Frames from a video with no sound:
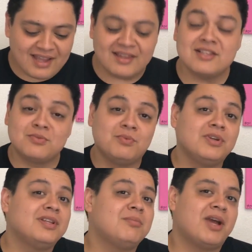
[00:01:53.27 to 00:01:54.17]
And that's
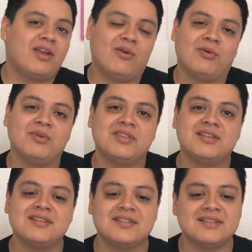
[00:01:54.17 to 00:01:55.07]
really my goal with
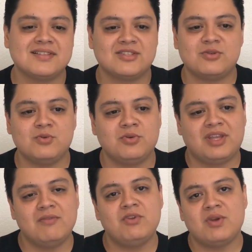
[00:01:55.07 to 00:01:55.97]
this, is to
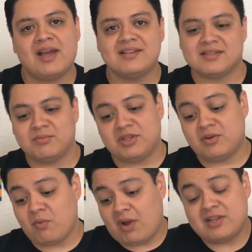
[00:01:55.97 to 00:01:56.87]
give you guys
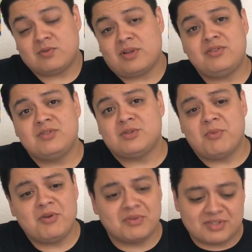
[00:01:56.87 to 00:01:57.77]
something to watch while you
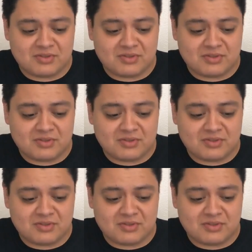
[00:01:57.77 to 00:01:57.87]
smoke.